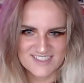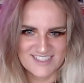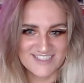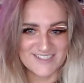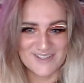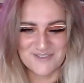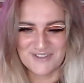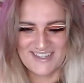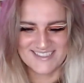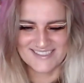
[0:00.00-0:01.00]
He's so
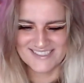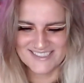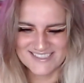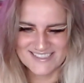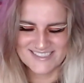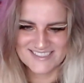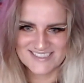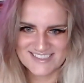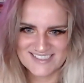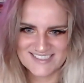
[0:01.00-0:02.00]
crazy.
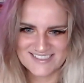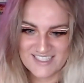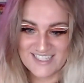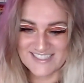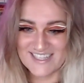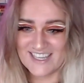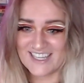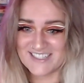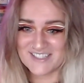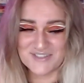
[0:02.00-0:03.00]
He's like,
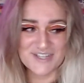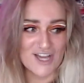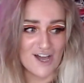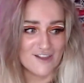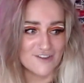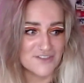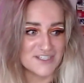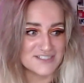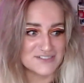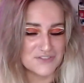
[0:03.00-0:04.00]
he's doing all of
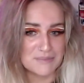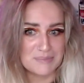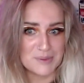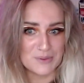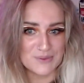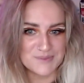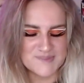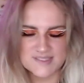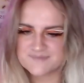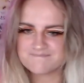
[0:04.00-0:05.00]
this for boobs?